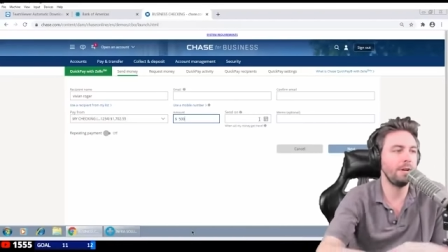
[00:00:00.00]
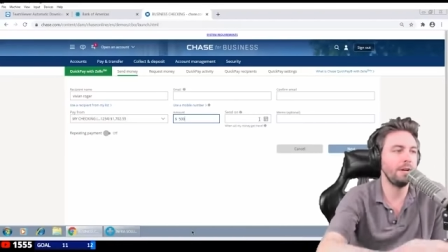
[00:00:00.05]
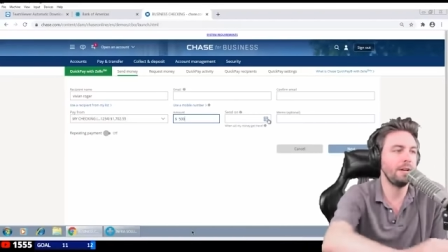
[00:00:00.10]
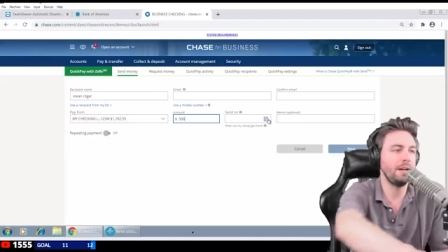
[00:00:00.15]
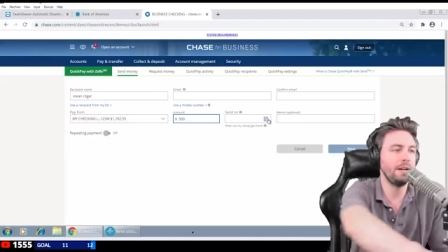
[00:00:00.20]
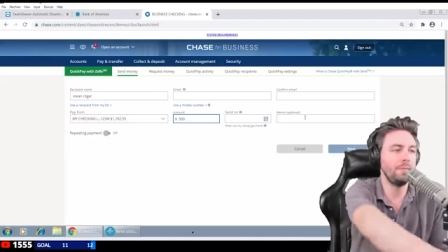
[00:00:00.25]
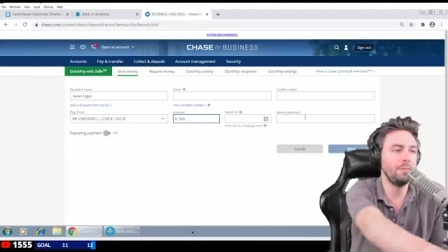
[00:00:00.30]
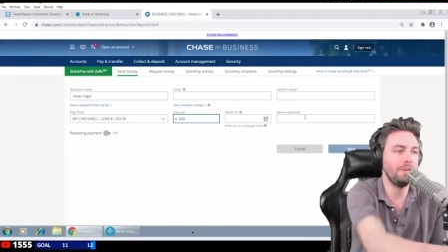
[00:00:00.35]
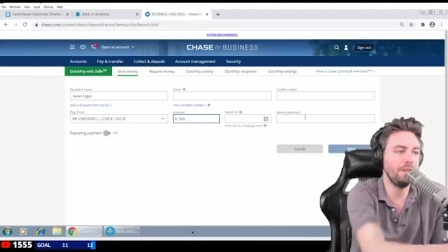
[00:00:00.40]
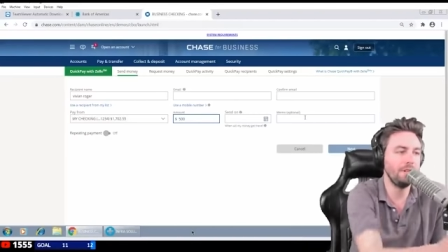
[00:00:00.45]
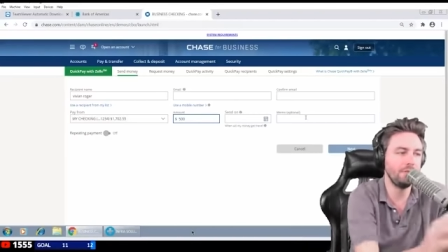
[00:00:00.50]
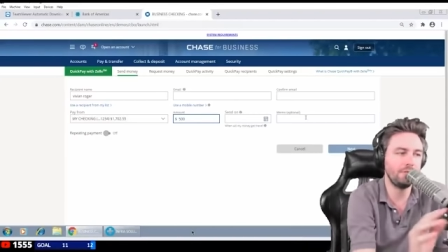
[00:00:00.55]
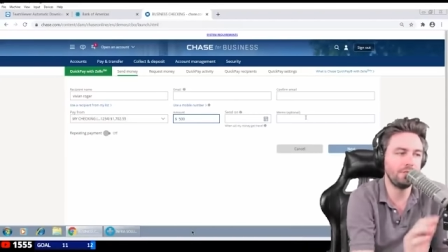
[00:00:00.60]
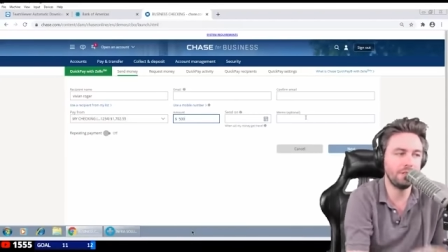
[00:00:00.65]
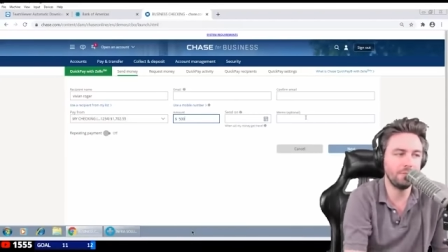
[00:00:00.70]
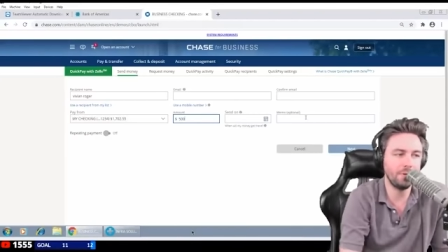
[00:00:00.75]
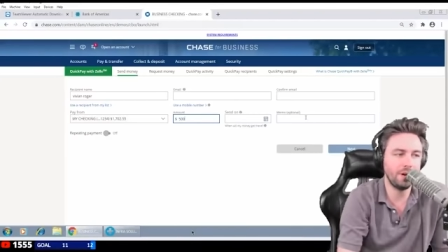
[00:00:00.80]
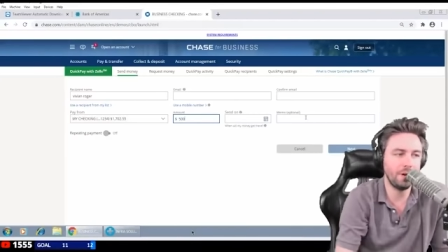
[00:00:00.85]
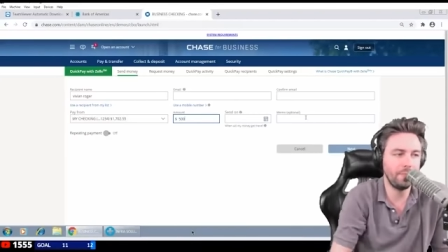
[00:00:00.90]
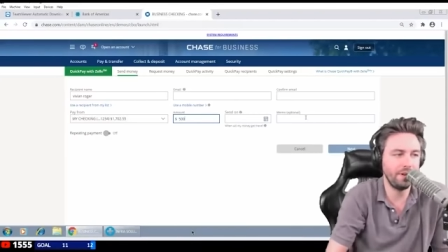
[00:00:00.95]
Um, he's
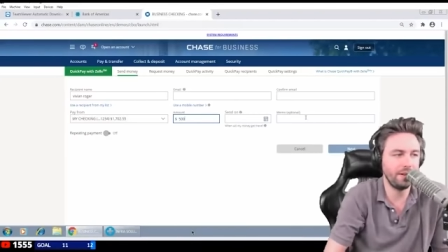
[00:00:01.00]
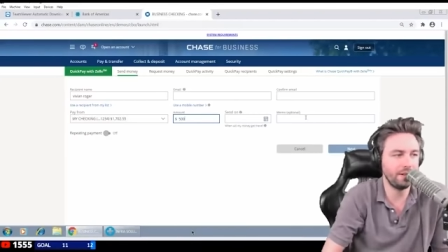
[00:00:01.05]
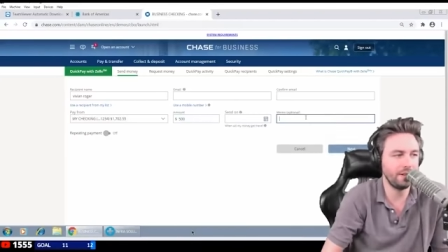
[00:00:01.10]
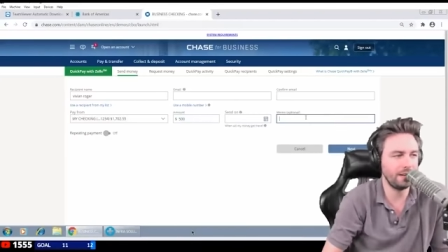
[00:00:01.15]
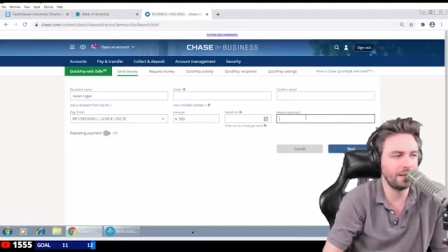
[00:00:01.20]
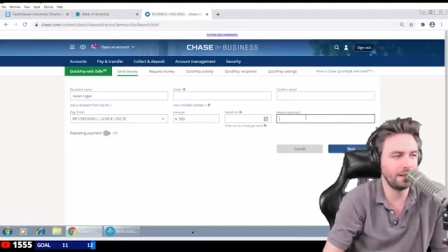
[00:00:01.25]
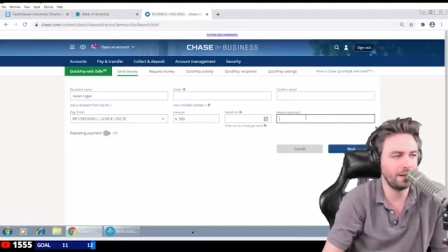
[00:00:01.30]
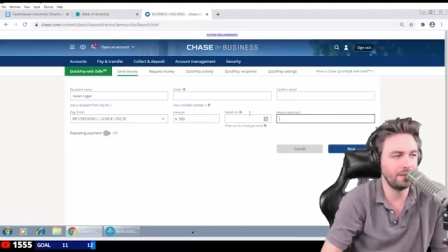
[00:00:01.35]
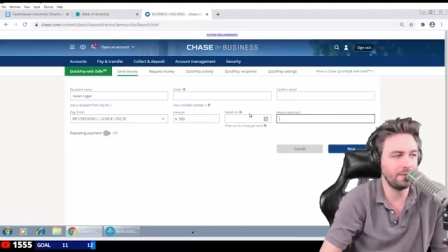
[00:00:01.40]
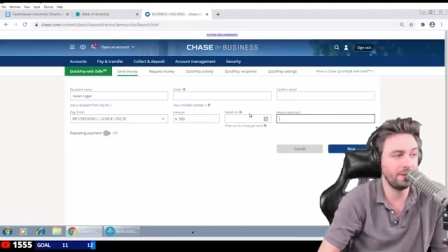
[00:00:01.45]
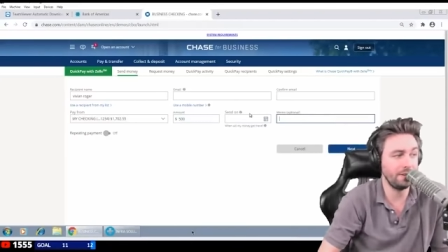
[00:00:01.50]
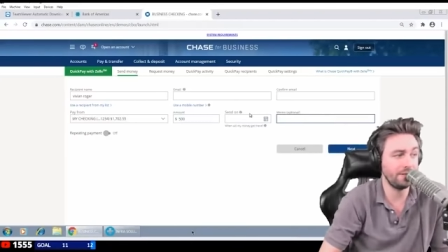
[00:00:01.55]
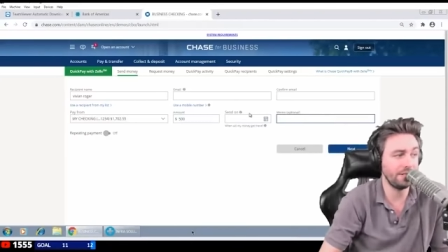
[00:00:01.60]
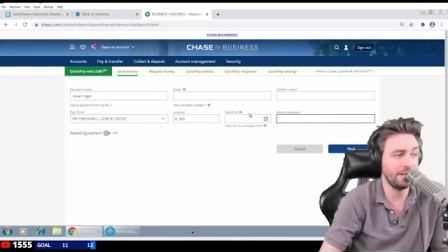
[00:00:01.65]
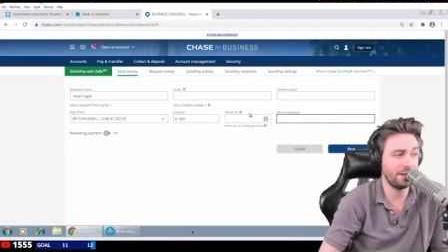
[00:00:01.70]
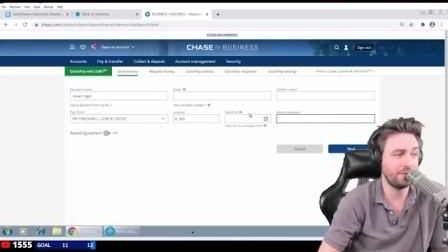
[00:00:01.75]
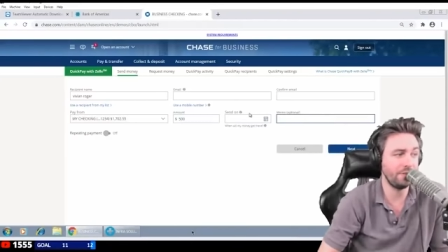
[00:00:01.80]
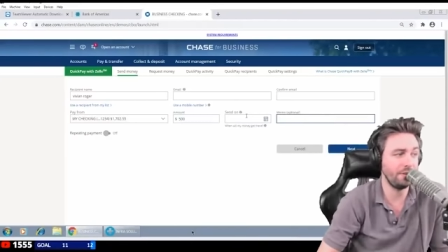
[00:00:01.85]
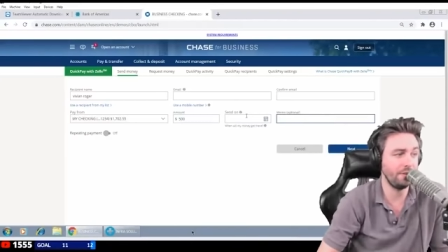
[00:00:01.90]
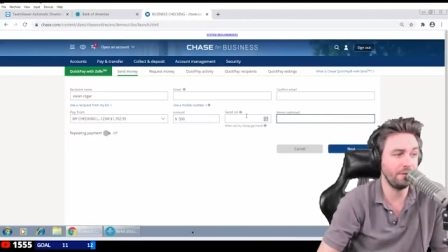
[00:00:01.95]
seen my bank account. He's
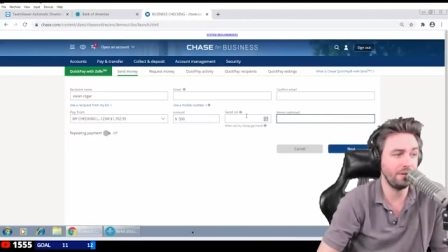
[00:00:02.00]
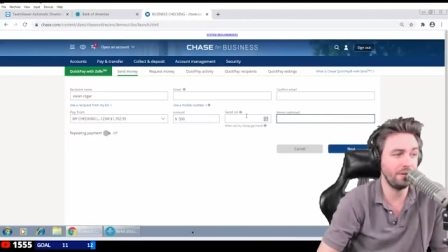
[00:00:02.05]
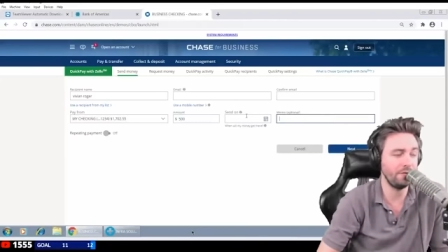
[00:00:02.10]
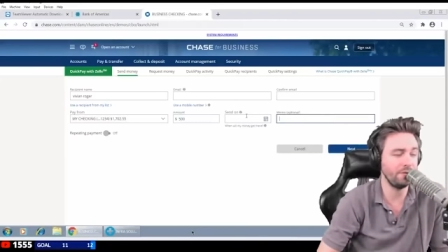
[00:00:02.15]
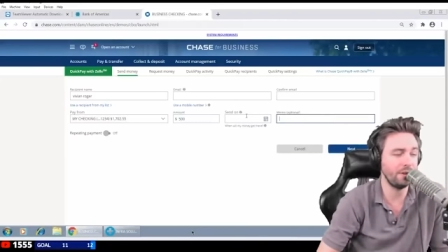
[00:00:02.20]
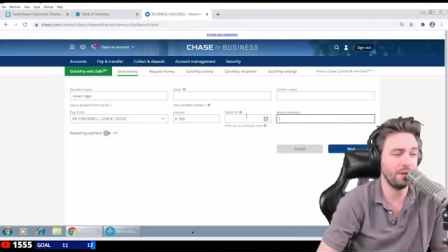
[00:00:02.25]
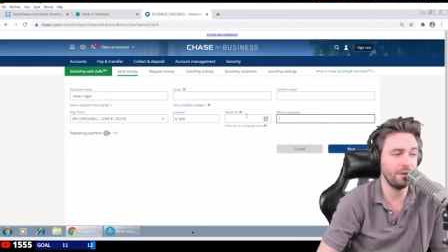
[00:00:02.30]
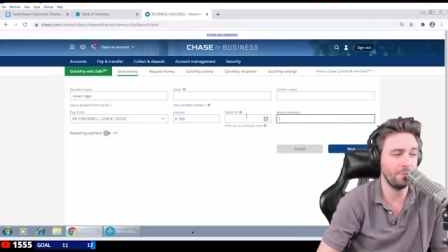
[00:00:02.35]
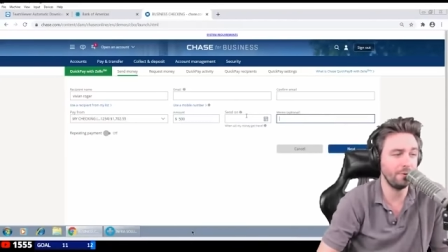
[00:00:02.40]
actually only trying